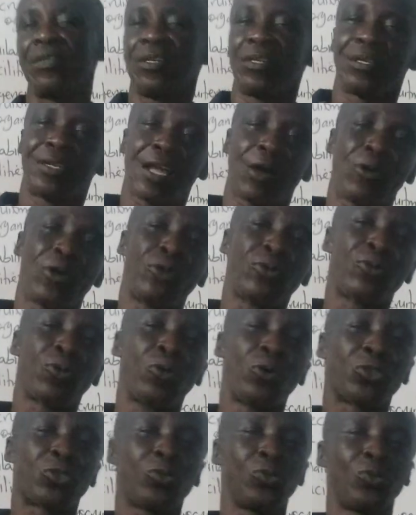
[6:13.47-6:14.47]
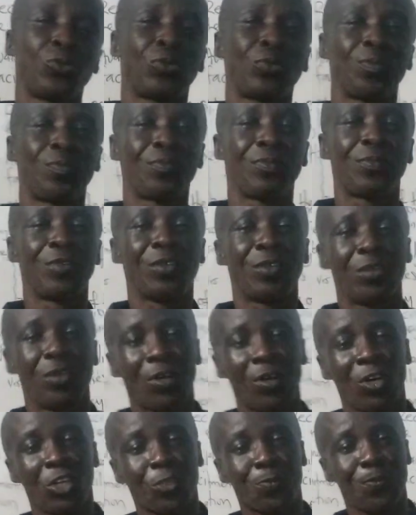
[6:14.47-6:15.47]
Now when you go to
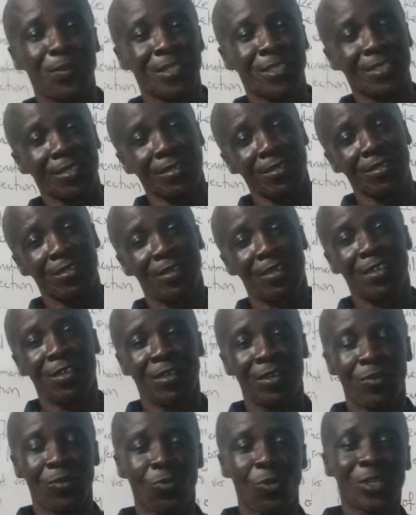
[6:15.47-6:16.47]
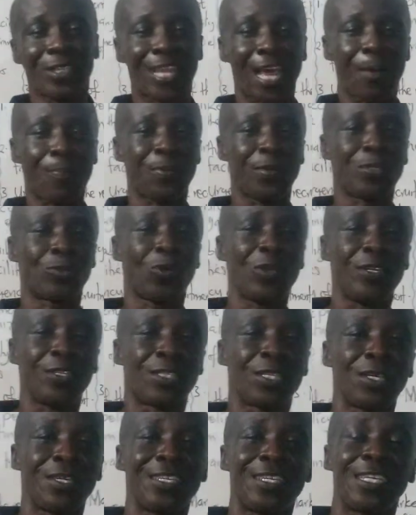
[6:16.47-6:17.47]
hospital, what happens when you
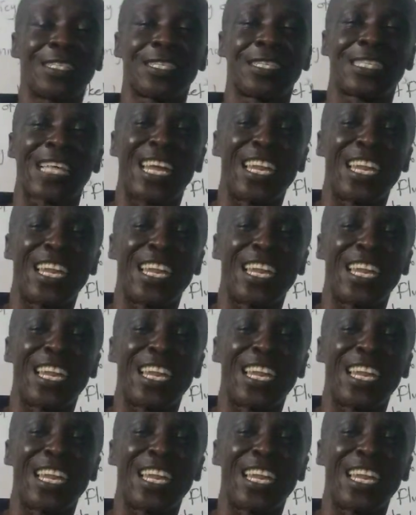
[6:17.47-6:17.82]
say this is an